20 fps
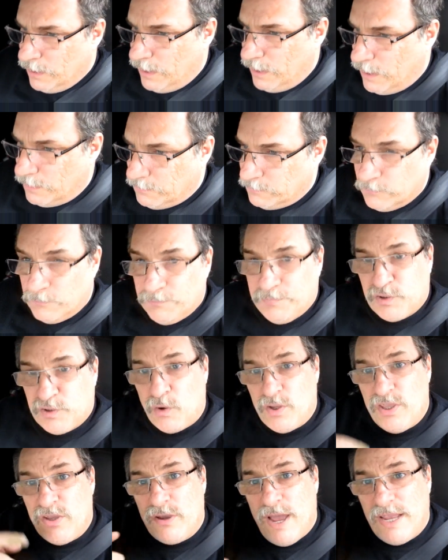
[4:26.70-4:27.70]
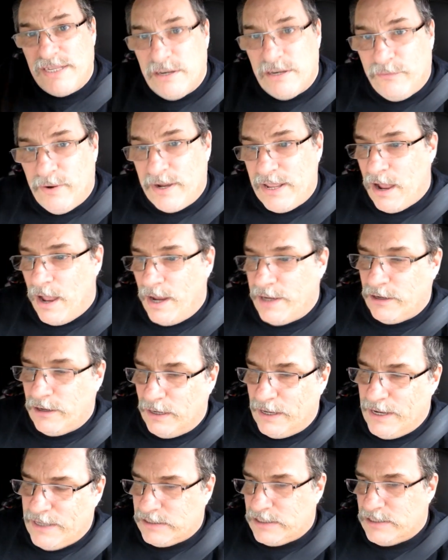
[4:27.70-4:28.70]
Um, so you guys have already gotten
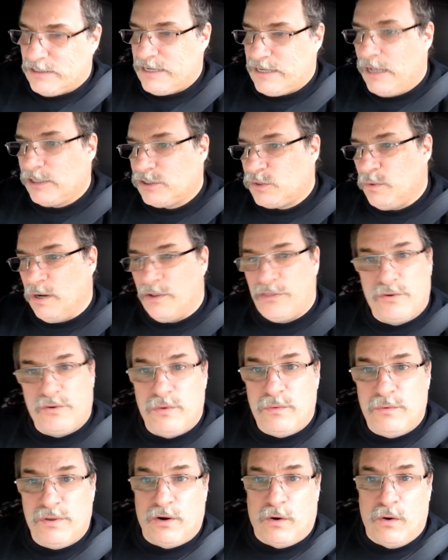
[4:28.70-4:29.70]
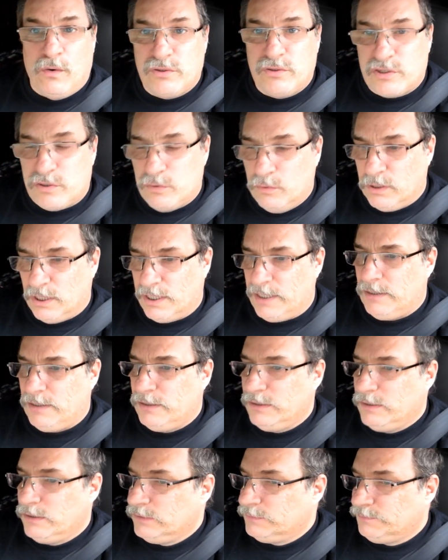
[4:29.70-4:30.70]
your license elsewhere through your own schooling.
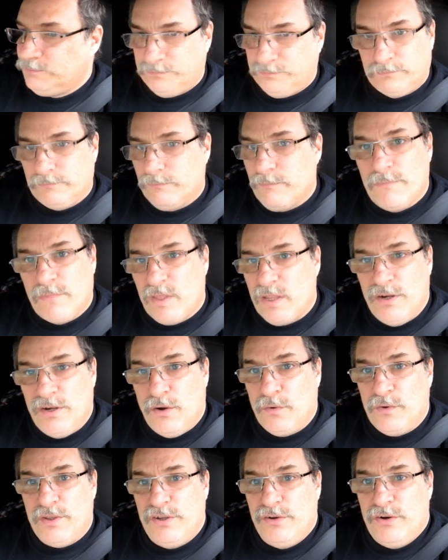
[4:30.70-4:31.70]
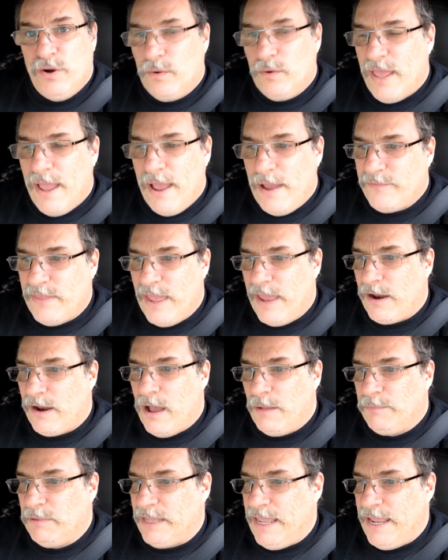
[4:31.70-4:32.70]
You know, you don't have that
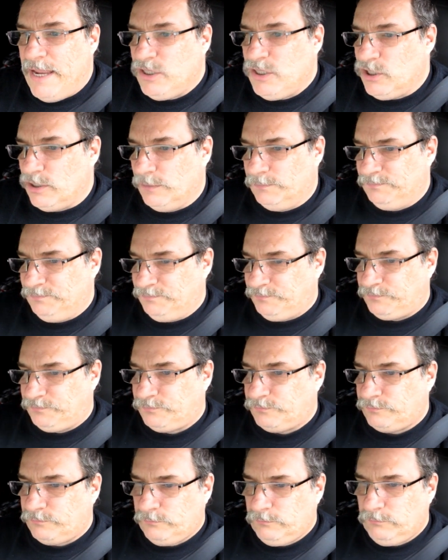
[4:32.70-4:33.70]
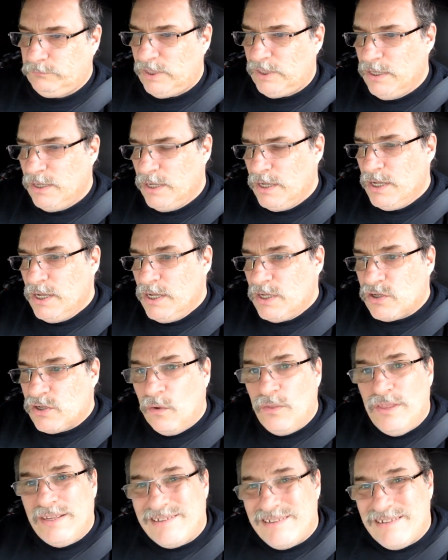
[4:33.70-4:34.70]
obligation.
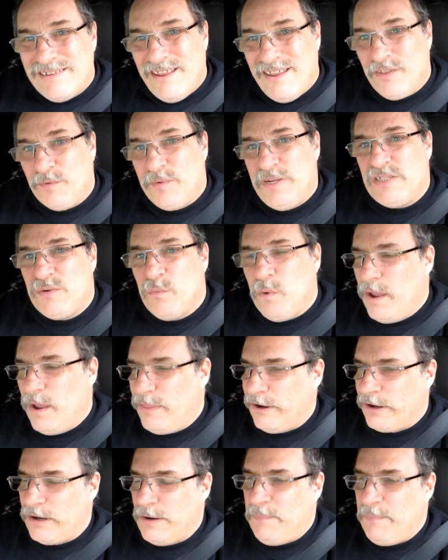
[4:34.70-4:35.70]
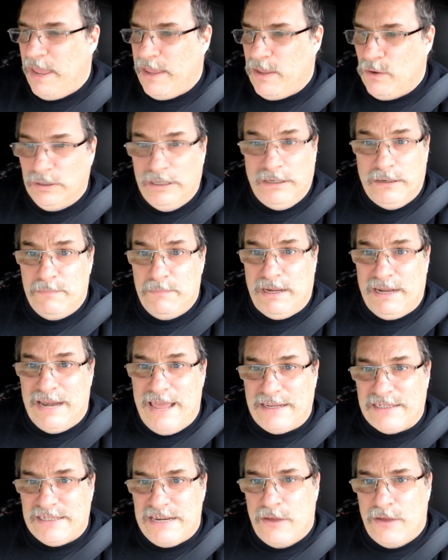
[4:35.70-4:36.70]
So this is another reason why they're going to pay you a little bit
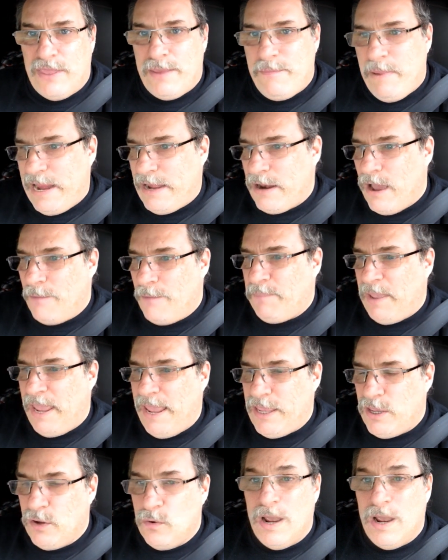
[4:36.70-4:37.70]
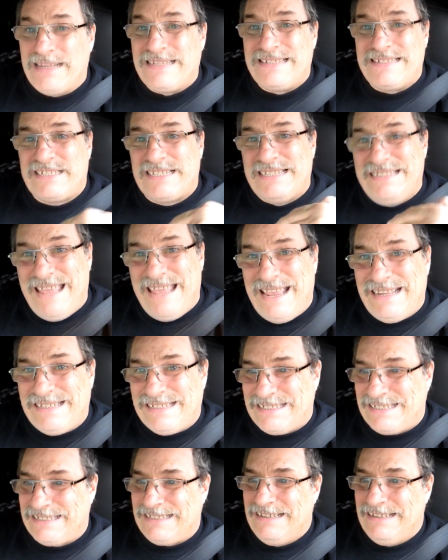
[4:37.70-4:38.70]
less. Now they may not pay you as
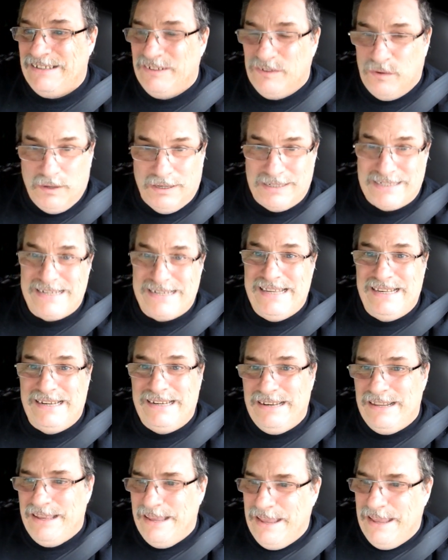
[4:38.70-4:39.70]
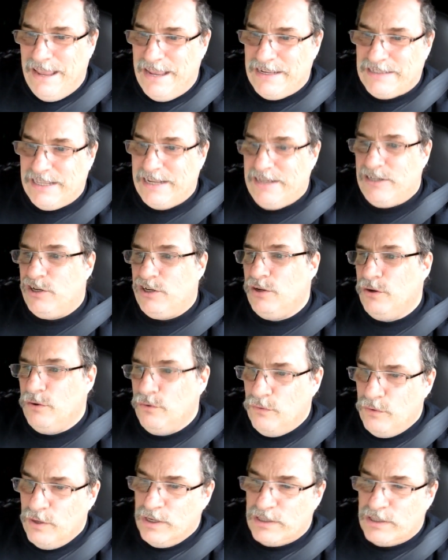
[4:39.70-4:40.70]
less or as little as they
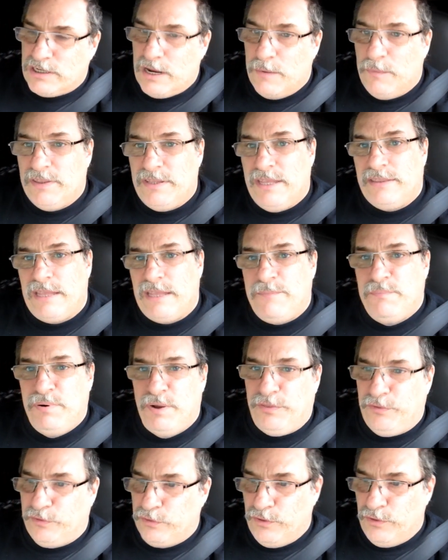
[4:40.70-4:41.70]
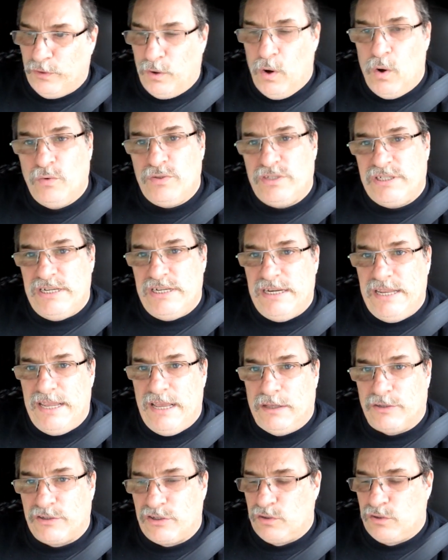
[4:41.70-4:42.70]
do someone that they put through their own
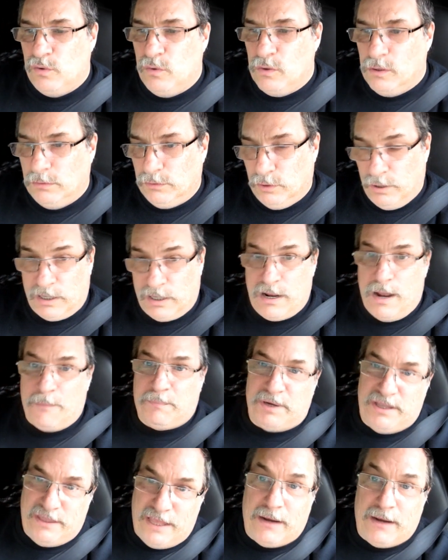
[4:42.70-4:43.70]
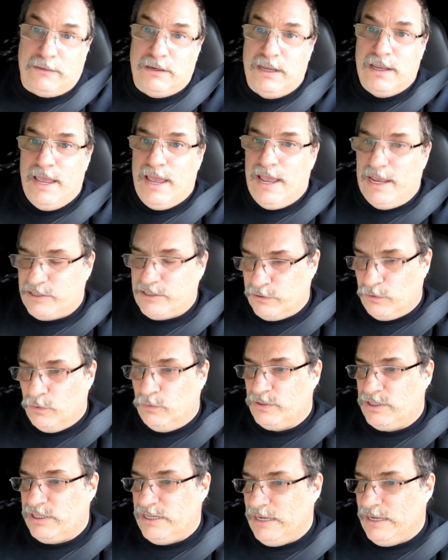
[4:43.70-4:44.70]
CDL school or a company that has their
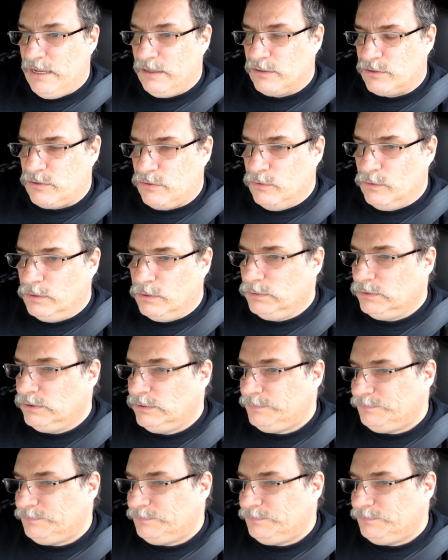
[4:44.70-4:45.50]
own CDL school.